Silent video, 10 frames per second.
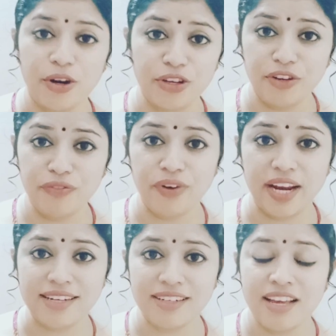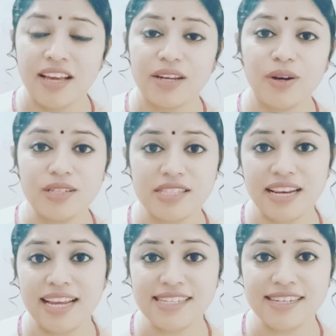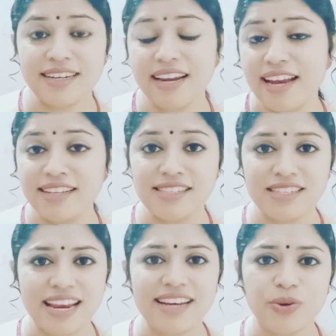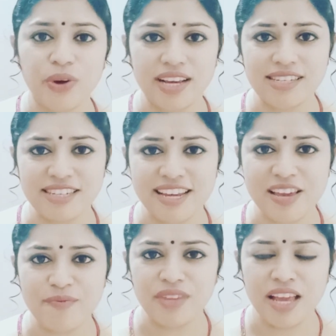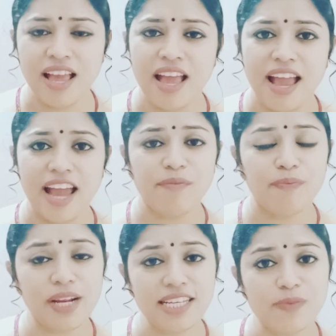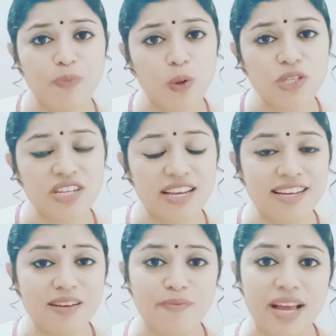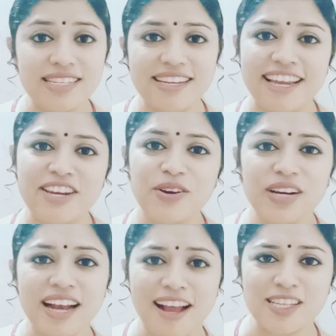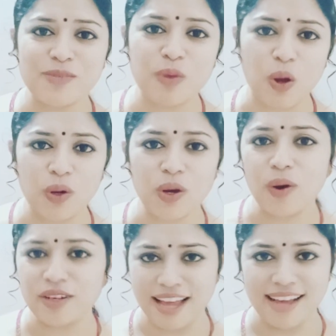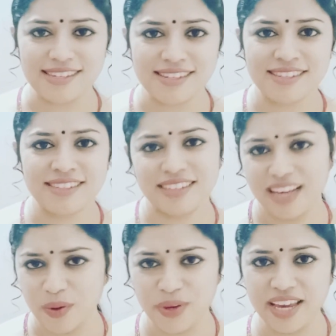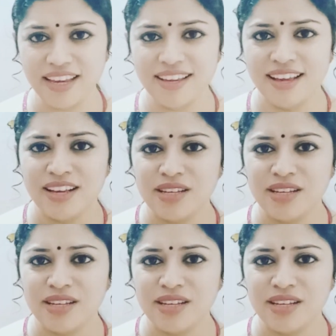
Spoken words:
or your friend got selected in the state cricket team and please post a comment in your class blog on that. Okay?